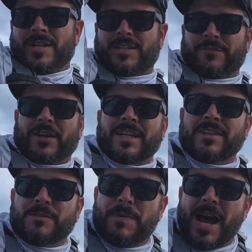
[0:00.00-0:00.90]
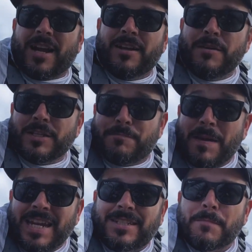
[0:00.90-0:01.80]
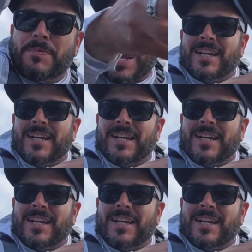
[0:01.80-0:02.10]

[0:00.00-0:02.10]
let's see if I can get this back, this bait back